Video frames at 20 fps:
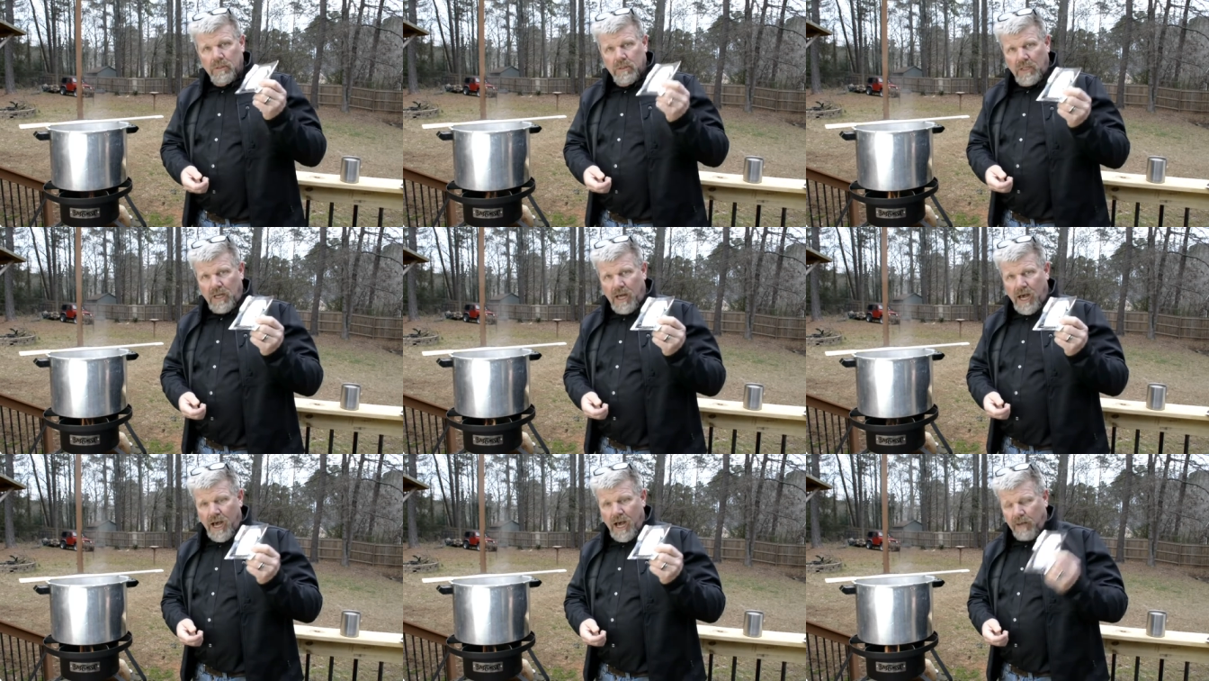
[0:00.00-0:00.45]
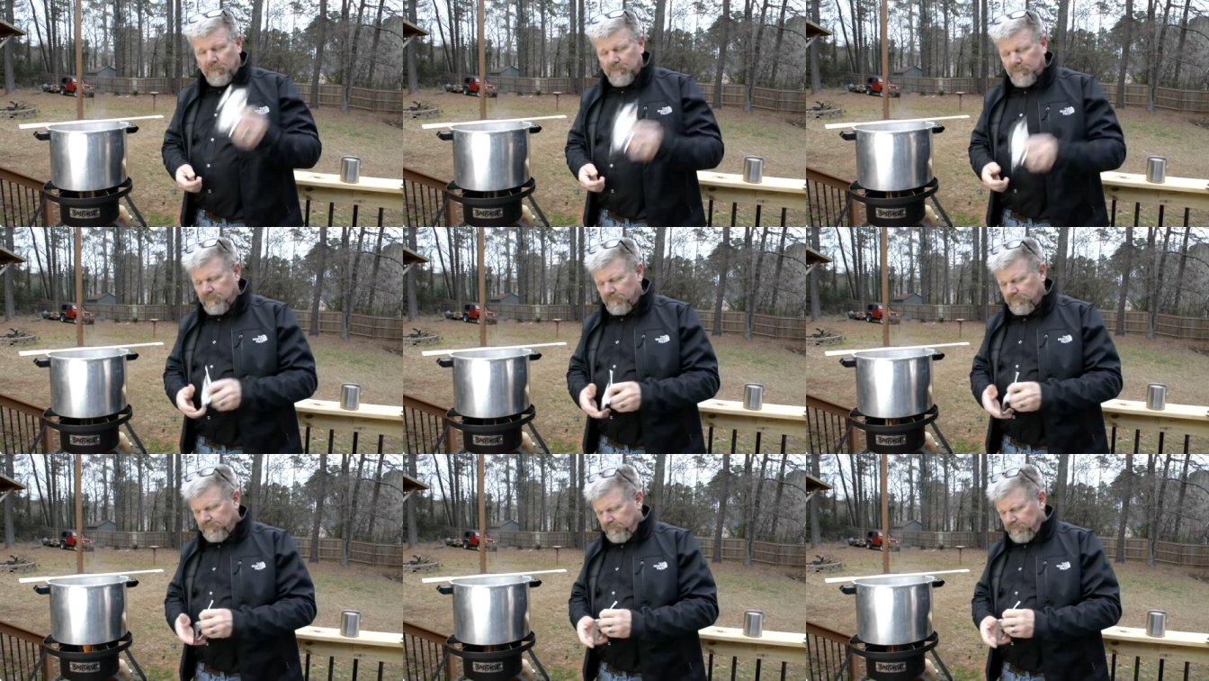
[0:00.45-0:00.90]

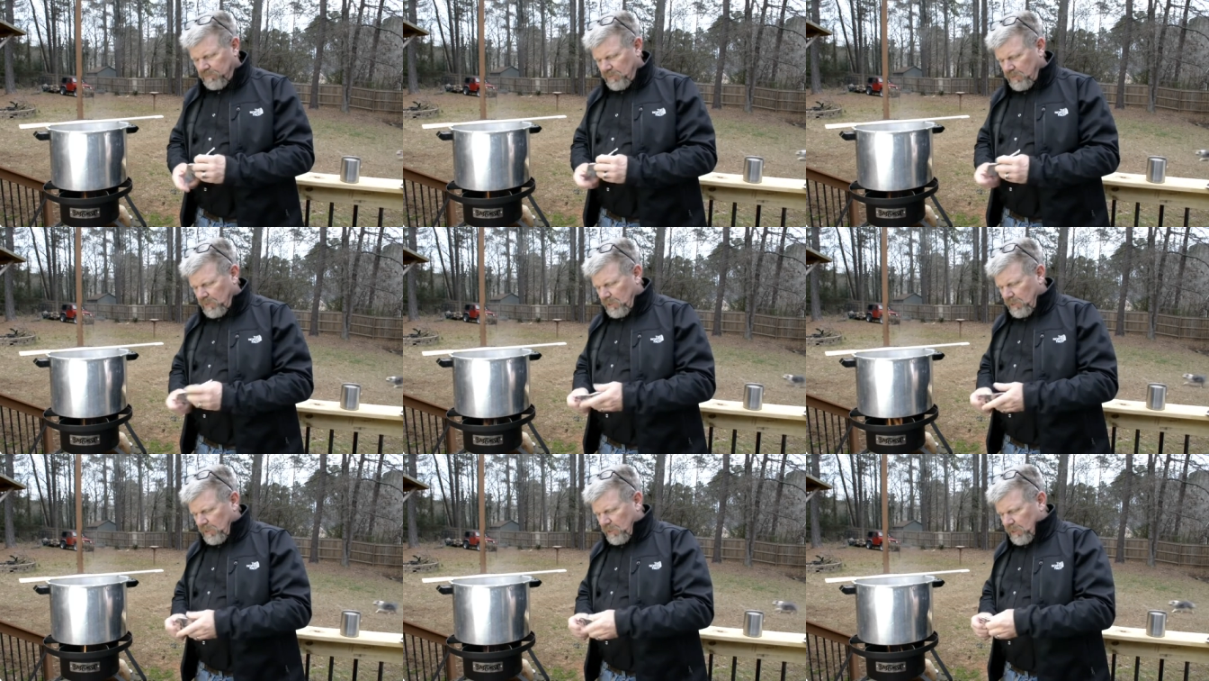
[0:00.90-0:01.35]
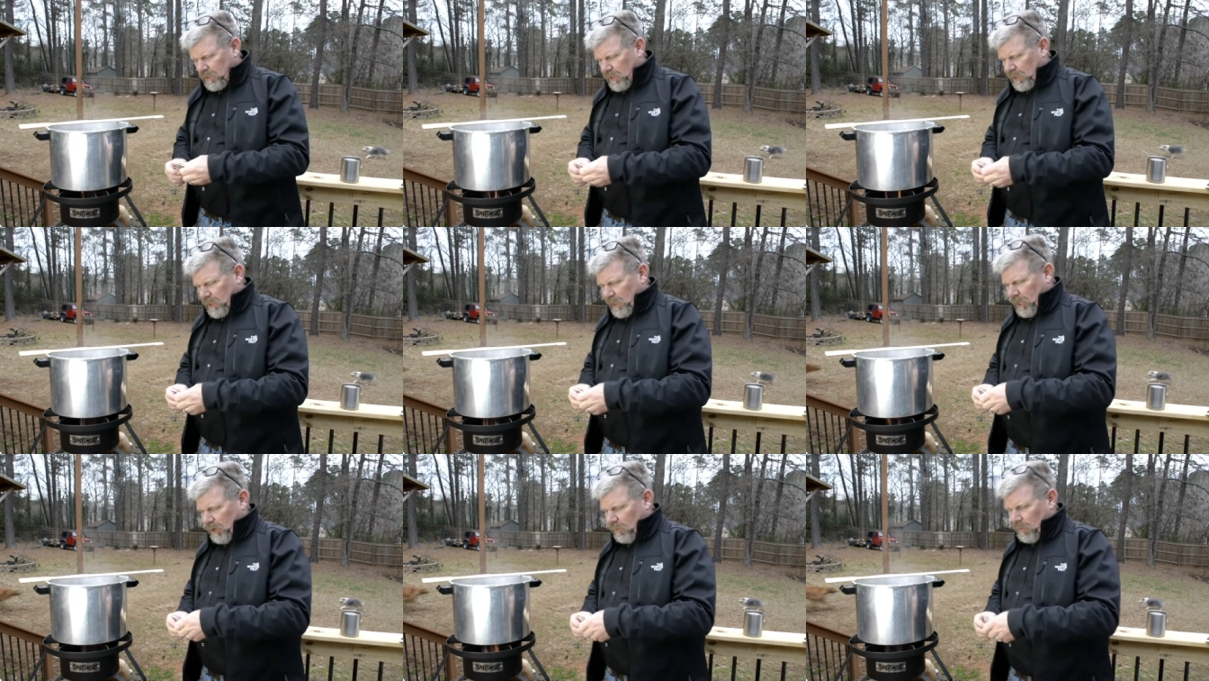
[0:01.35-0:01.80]
hops.
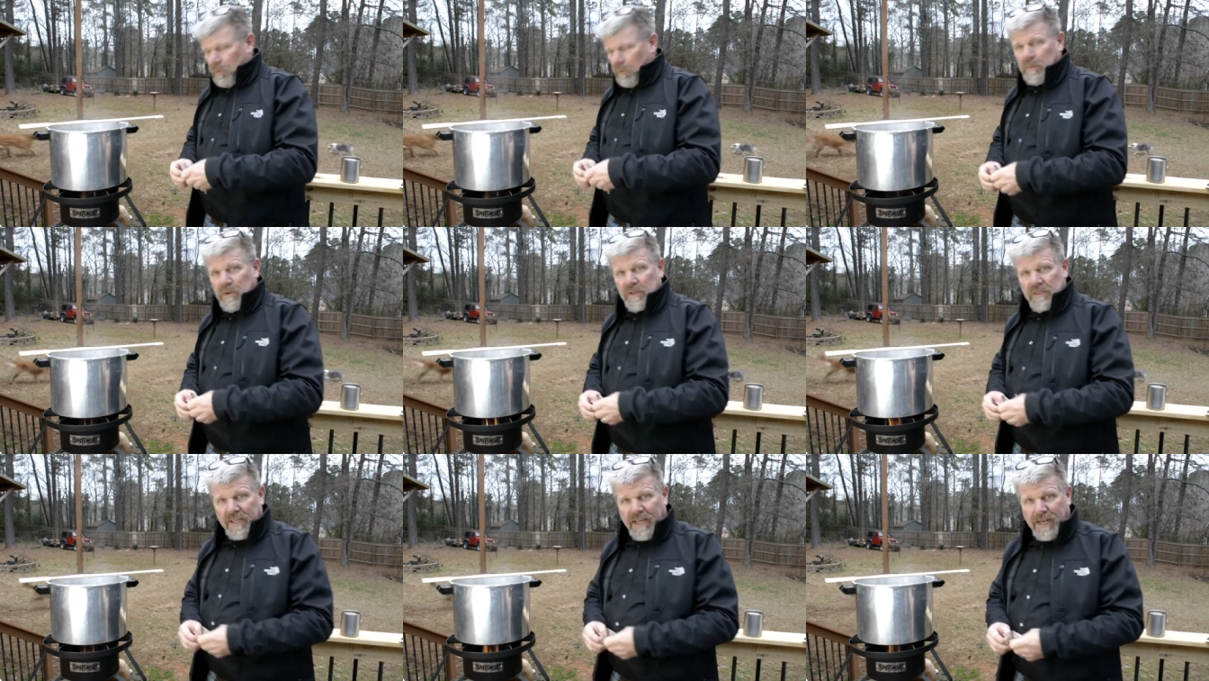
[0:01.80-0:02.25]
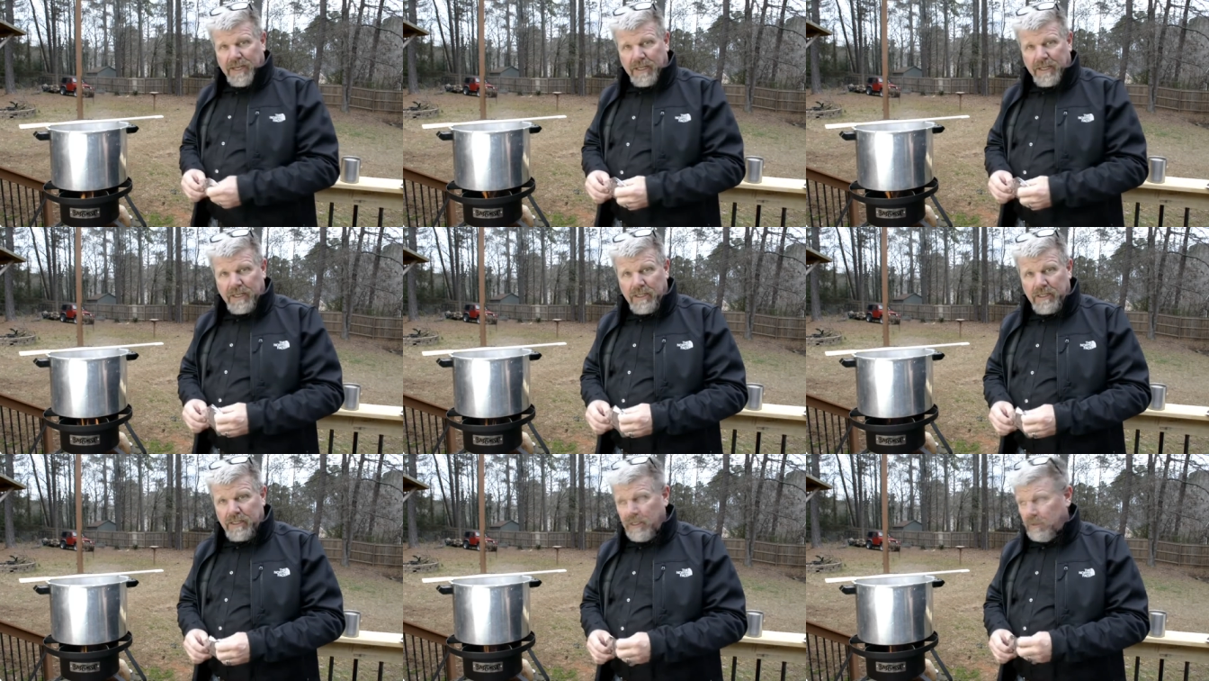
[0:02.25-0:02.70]
Uh, we'll put that
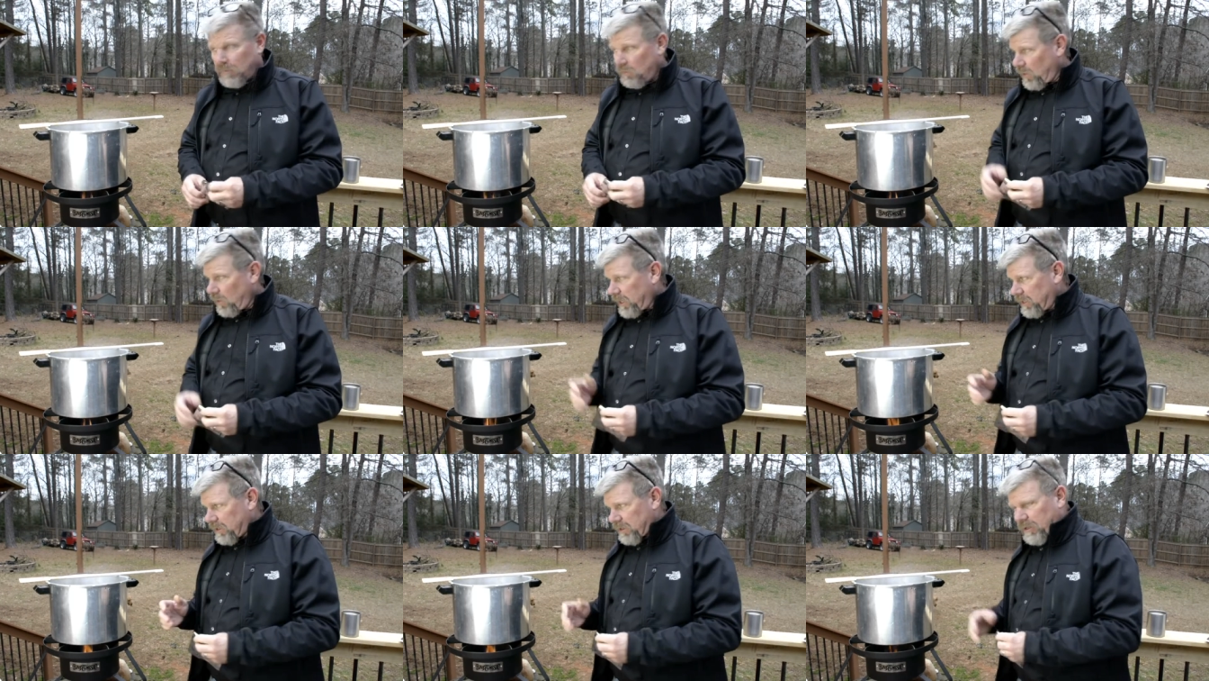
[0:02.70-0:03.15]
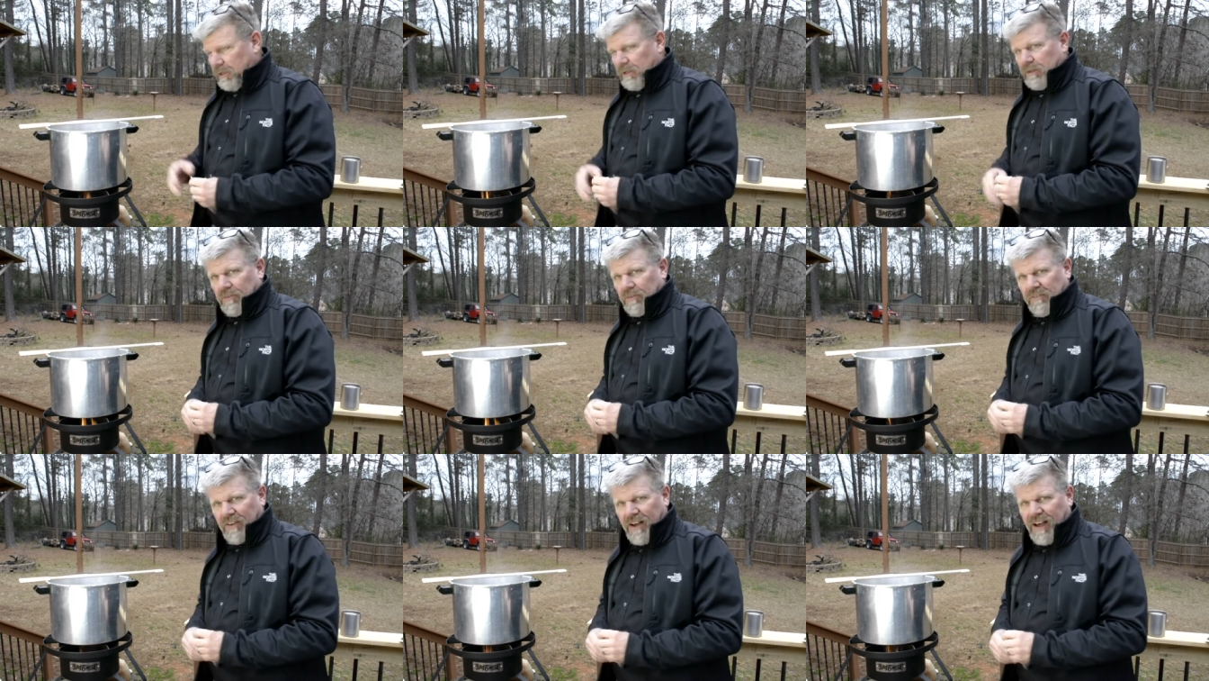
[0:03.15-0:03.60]
in and wait
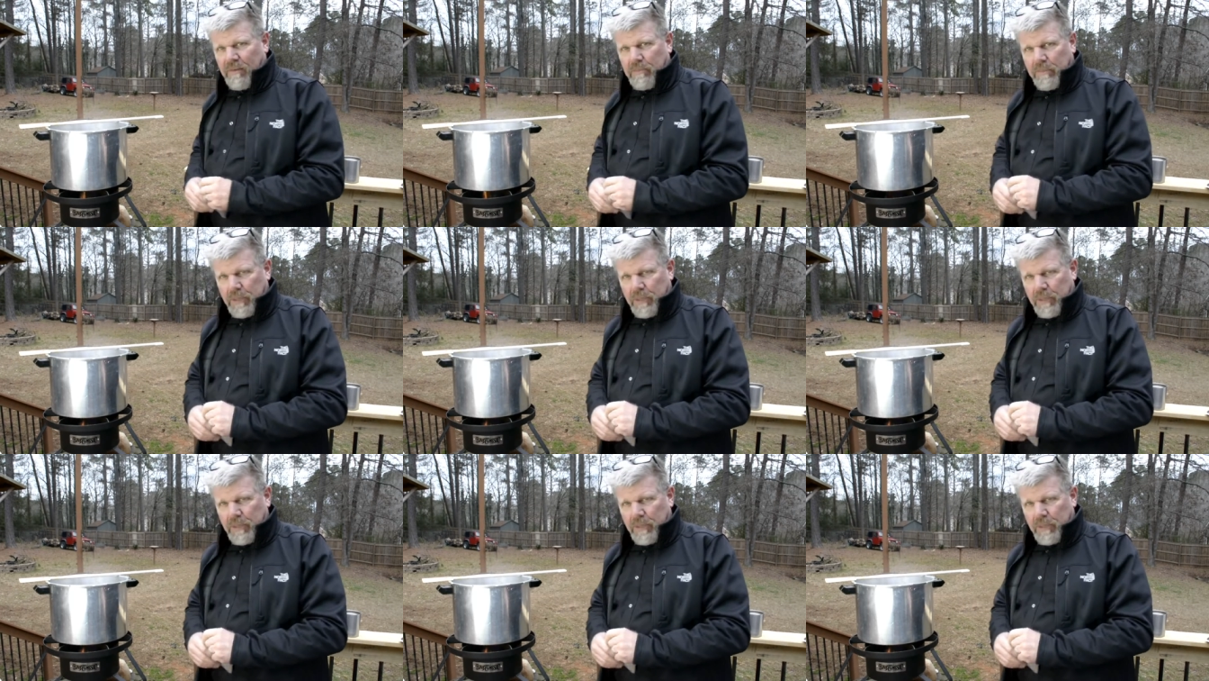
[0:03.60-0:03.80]
another five